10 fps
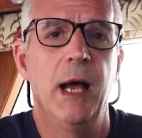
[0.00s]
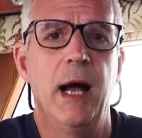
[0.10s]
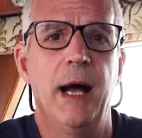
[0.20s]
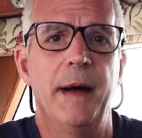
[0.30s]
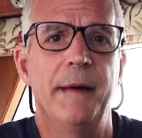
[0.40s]

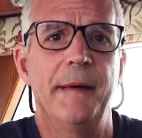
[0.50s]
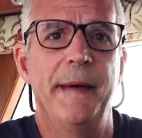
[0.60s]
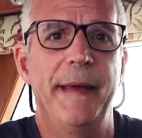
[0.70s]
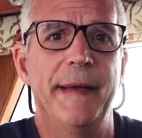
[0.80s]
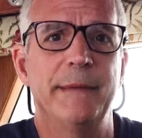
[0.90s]

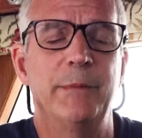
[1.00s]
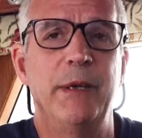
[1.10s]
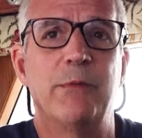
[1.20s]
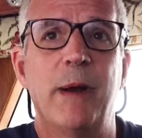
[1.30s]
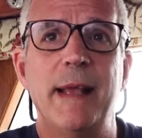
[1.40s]
And
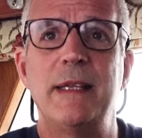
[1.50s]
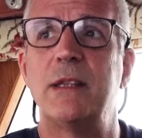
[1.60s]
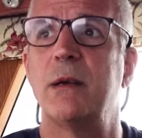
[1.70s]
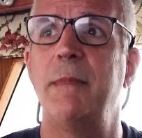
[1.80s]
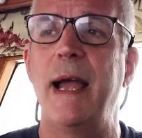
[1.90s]
we've read
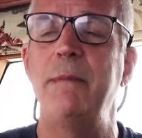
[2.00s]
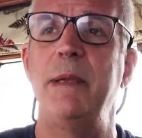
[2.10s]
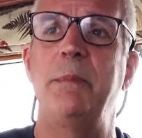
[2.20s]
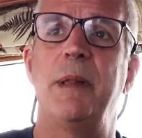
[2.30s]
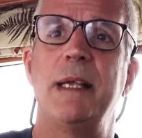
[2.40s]
that there might
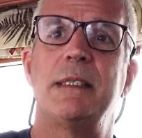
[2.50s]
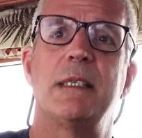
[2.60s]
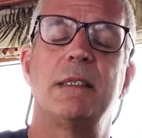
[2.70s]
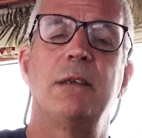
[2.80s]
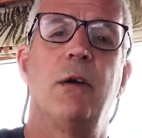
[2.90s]
be
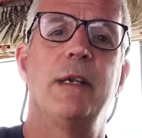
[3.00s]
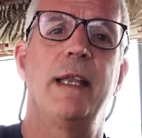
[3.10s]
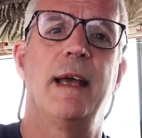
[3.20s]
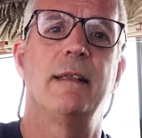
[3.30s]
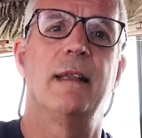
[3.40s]
places going
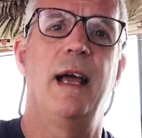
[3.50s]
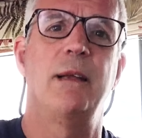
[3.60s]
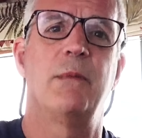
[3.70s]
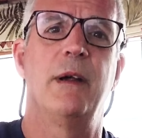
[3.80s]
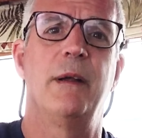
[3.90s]
down the
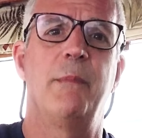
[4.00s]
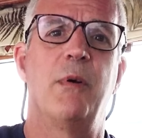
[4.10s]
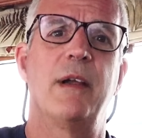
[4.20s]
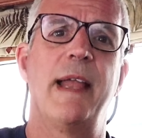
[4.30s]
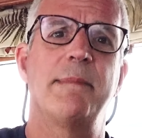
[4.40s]
line where a
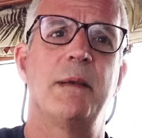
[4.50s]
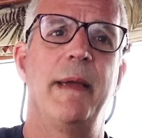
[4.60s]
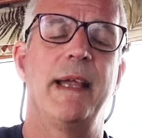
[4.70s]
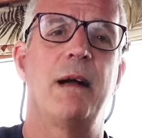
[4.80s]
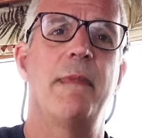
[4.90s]
port captain
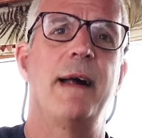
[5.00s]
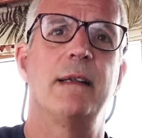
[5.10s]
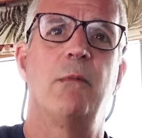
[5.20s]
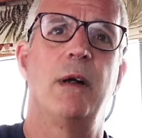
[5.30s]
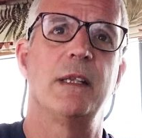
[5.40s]
may come
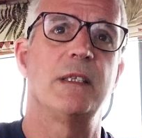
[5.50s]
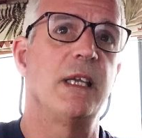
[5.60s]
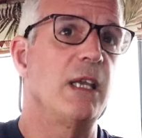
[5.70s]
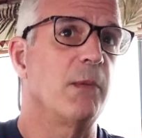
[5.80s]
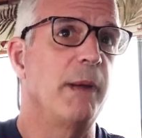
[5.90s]
out and want to
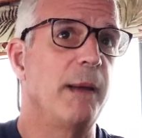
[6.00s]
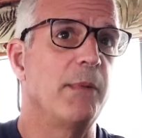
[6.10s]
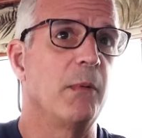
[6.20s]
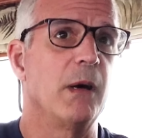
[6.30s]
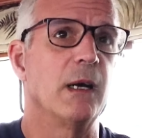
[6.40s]
see your
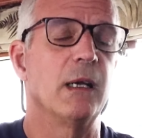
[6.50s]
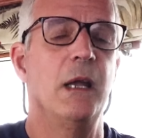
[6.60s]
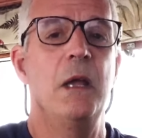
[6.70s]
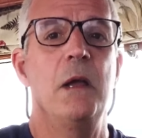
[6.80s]
paperwork.